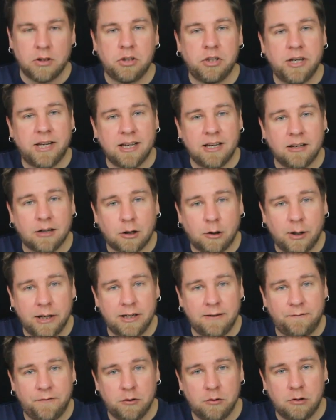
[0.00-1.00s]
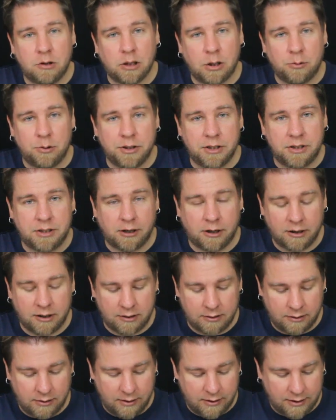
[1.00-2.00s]
You get quite a few
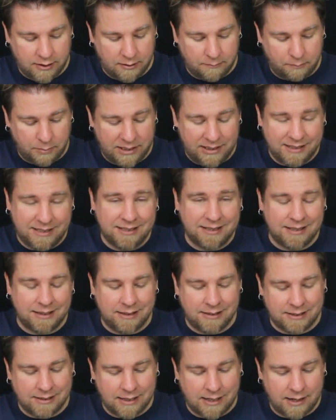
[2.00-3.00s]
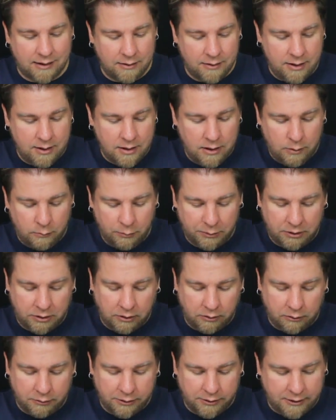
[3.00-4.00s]
glow-in-the-dark uh, pieces in this set, with
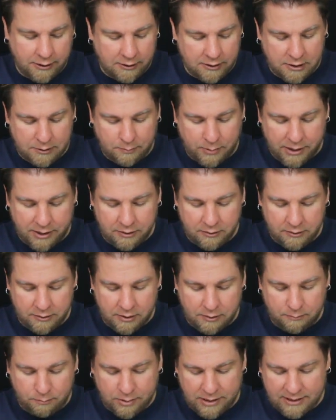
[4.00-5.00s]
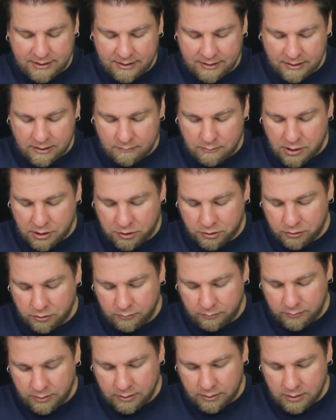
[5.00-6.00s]
the glow-in-the-dark spider, the base of the
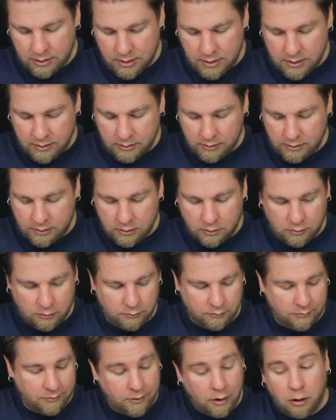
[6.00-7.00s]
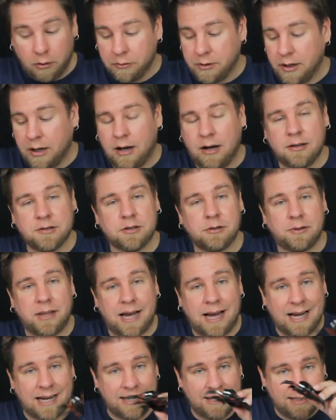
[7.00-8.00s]
mushrooms. So, oh, the, also
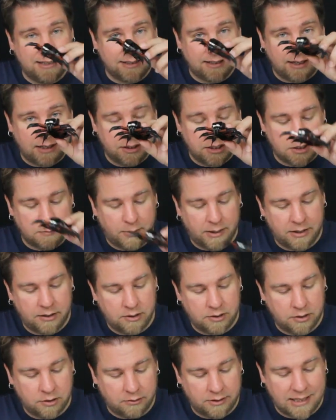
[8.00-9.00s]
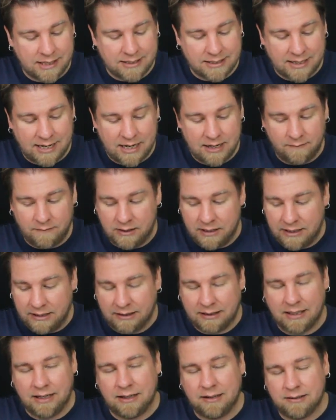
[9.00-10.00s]
the eyes on the spider, so that's kind of a
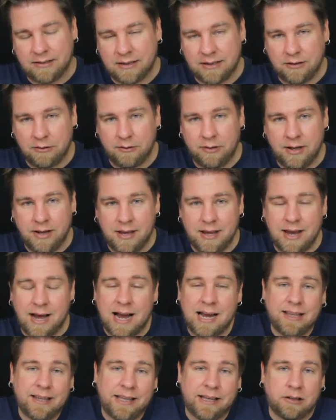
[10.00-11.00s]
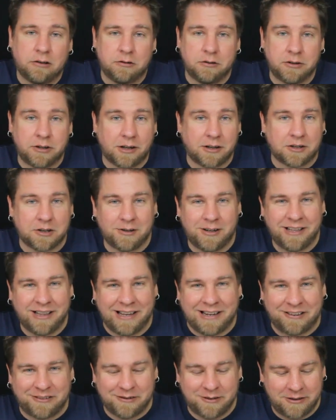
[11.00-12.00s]
neat thing too. I like glow-in-the-dark, so I
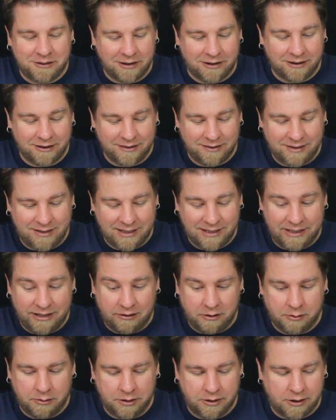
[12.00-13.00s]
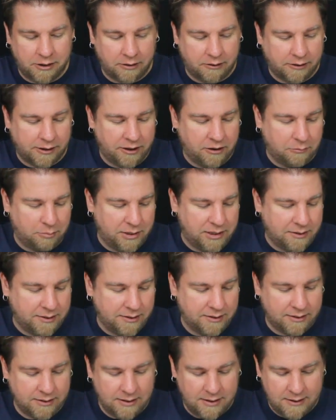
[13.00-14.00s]
like glow-in-the-dark, getting glow-in-the-dark Lego
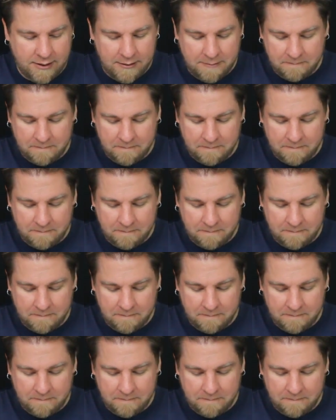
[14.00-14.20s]
pieces.